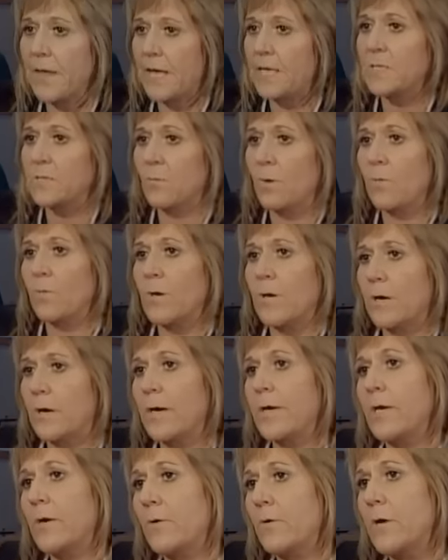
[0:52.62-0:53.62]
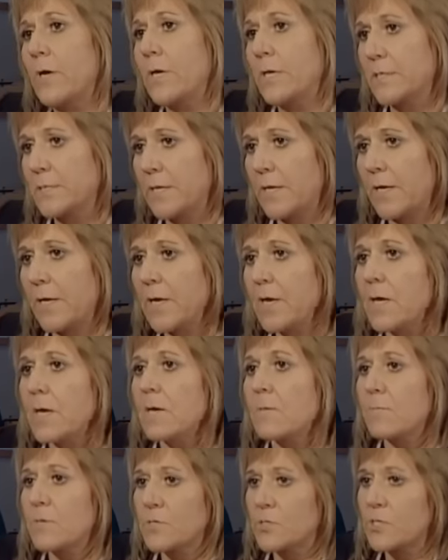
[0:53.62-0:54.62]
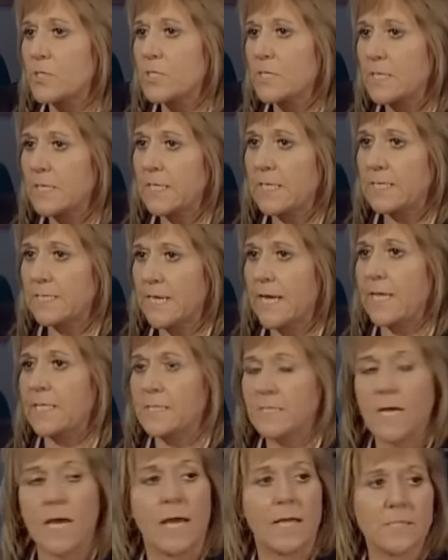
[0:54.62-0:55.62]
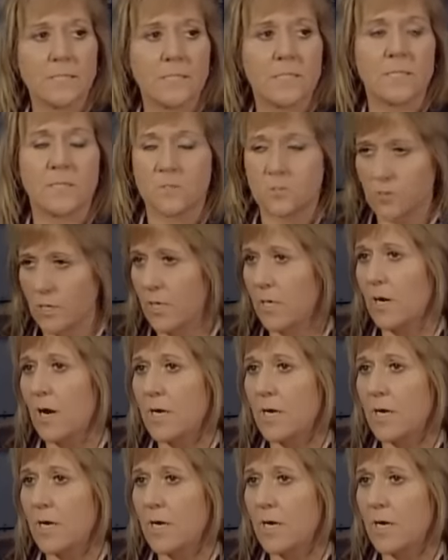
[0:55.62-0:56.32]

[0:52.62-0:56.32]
That is what we are hearing is that Mr. Salinas has ties to drug